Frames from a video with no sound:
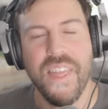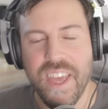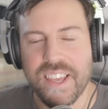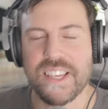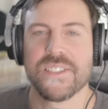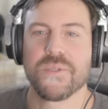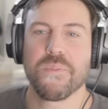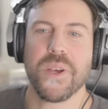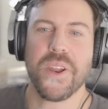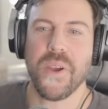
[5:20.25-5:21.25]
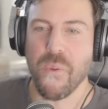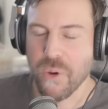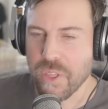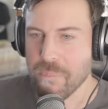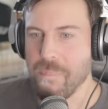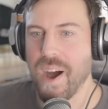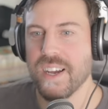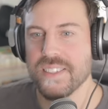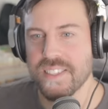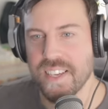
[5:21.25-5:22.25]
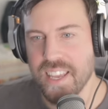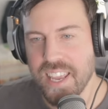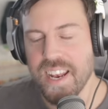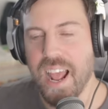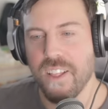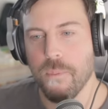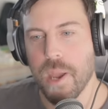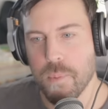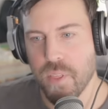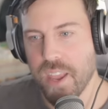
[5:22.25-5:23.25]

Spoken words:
they can split it with Mazda in Alabama.